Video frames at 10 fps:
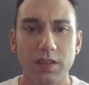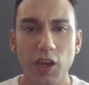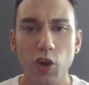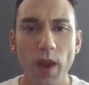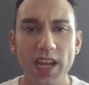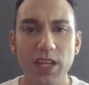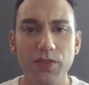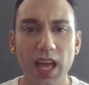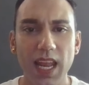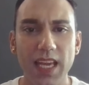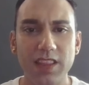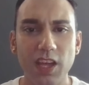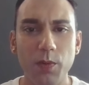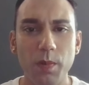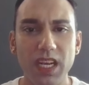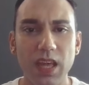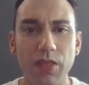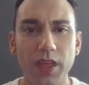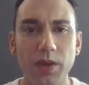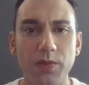they already felt like they were
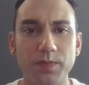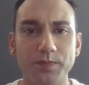beneath you.